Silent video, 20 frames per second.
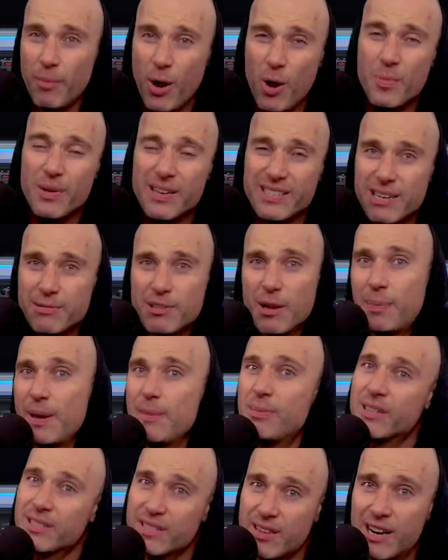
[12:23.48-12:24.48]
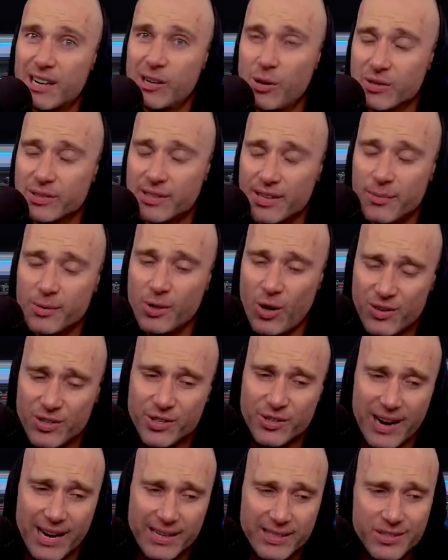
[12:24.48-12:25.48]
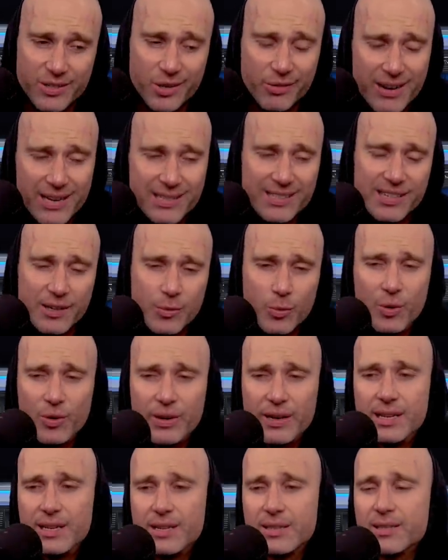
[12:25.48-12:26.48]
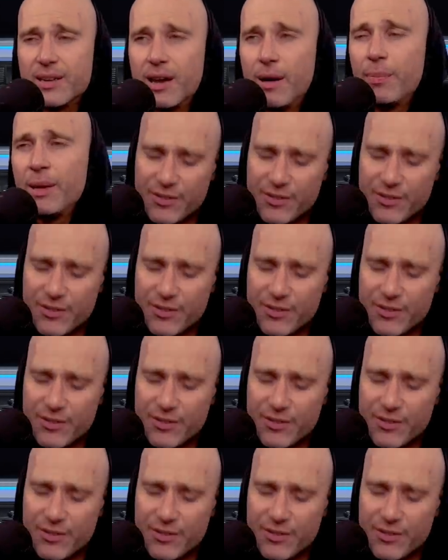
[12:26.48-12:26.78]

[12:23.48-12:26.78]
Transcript: at the moment, it seems like people are signing long-term contracts as the wrestling war heats up.